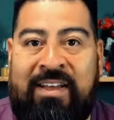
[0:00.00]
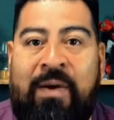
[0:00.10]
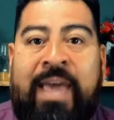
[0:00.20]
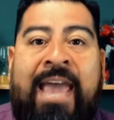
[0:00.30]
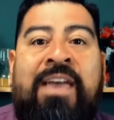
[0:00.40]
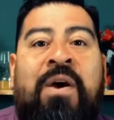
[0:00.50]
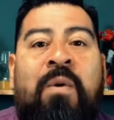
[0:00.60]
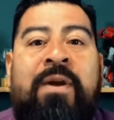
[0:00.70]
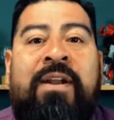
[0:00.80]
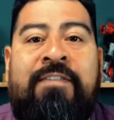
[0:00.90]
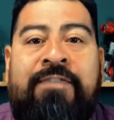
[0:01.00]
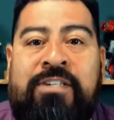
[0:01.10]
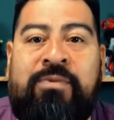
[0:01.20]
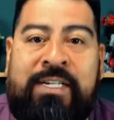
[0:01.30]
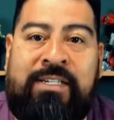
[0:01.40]
Okay, one of the
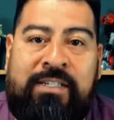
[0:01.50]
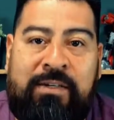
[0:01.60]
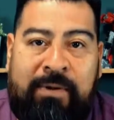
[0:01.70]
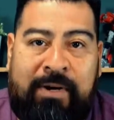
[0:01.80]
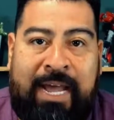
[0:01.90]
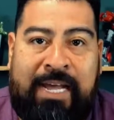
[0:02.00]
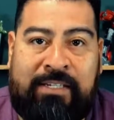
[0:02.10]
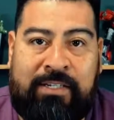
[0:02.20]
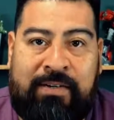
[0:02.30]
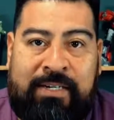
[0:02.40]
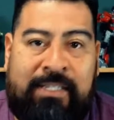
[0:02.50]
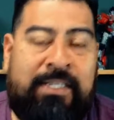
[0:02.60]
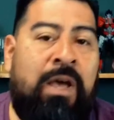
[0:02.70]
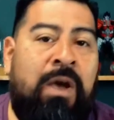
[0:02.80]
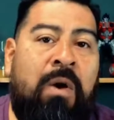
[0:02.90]
first questions I want to ask you
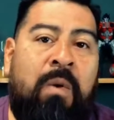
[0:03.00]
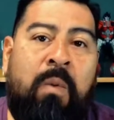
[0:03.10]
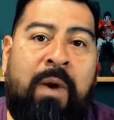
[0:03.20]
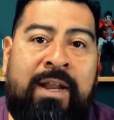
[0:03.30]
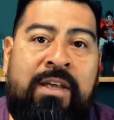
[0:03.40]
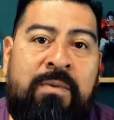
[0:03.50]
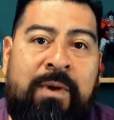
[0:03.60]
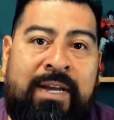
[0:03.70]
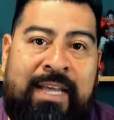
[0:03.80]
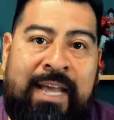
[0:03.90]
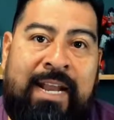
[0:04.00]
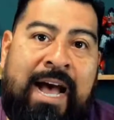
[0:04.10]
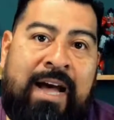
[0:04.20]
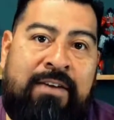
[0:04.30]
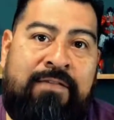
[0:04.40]
is, what do you want to get
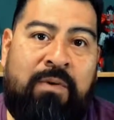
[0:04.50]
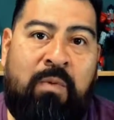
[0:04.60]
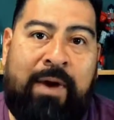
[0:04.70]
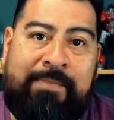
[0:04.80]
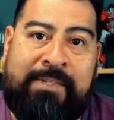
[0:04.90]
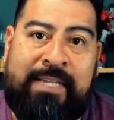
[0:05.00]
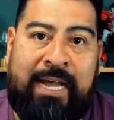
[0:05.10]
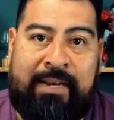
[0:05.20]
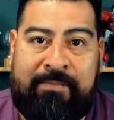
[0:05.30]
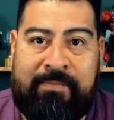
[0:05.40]
out of your website?